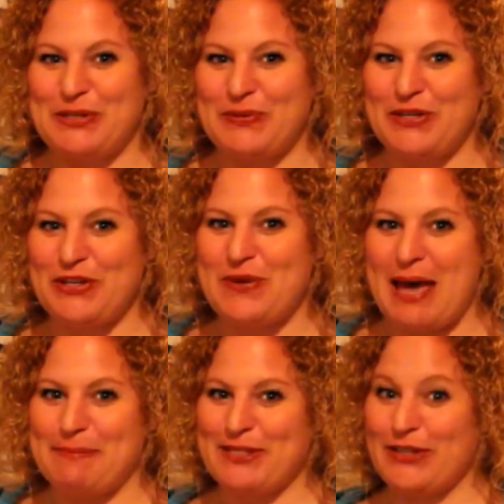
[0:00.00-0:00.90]
to a new
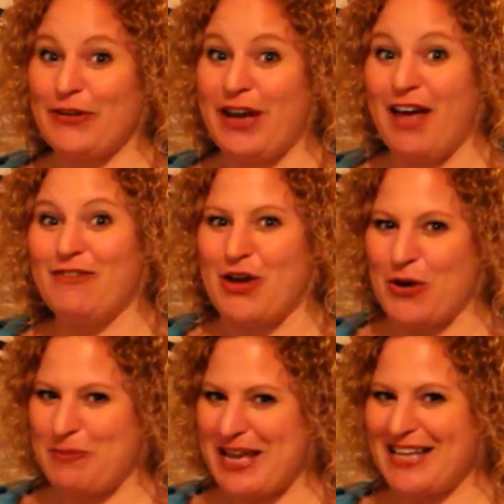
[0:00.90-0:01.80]
episode of
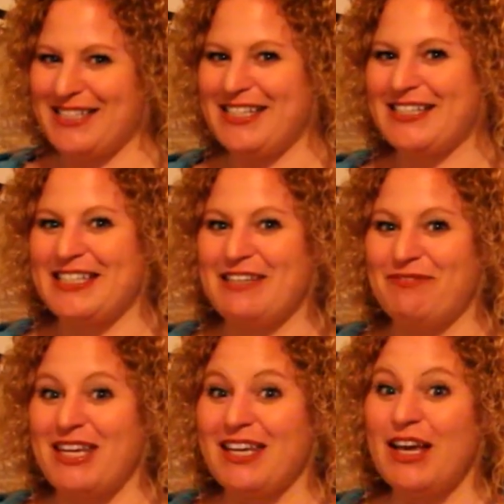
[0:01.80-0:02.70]
OBXE
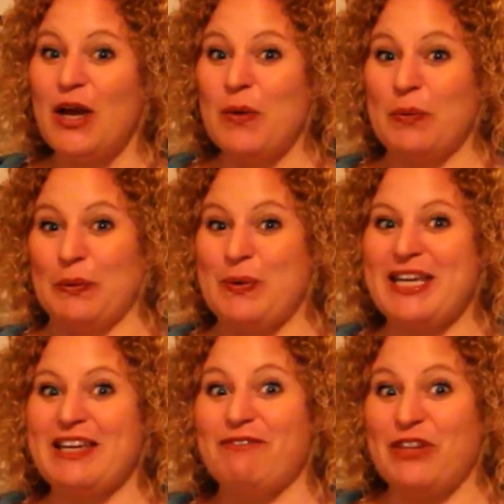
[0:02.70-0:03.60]
TV, where
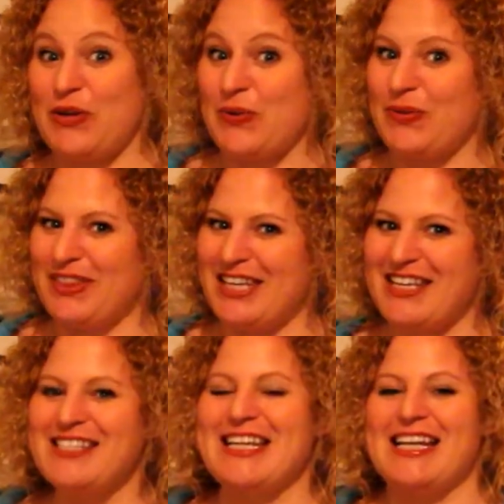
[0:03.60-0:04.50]
we give you
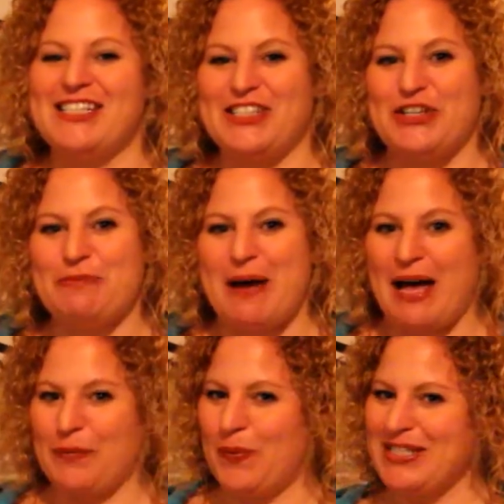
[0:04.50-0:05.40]
the inside scoop
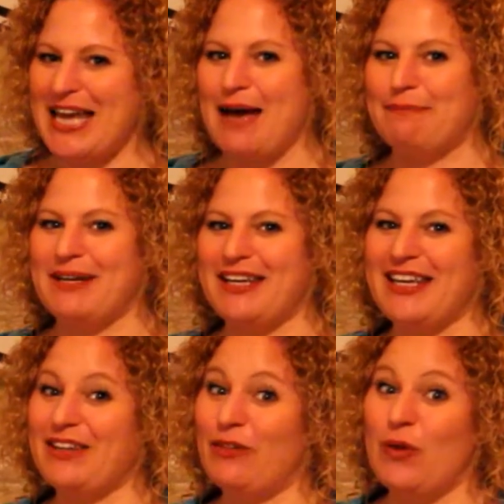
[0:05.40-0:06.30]
on what's happening
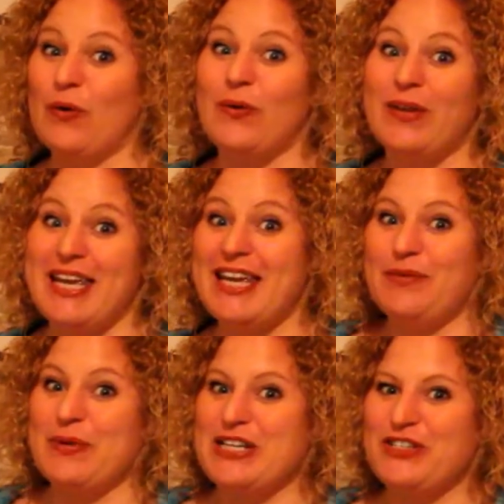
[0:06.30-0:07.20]
in the local
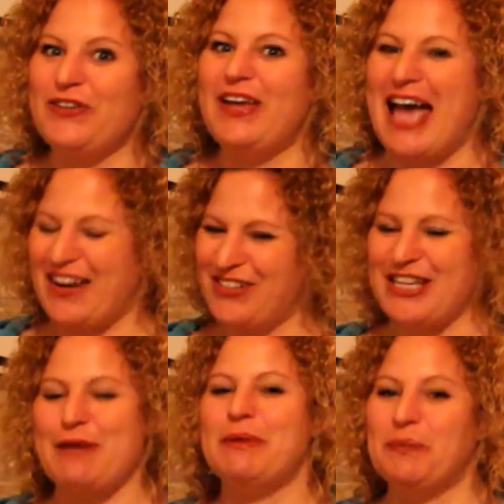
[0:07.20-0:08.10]
and regional
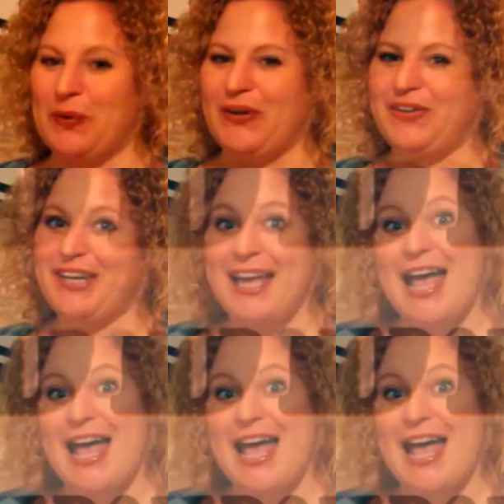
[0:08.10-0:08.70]
entertainment world.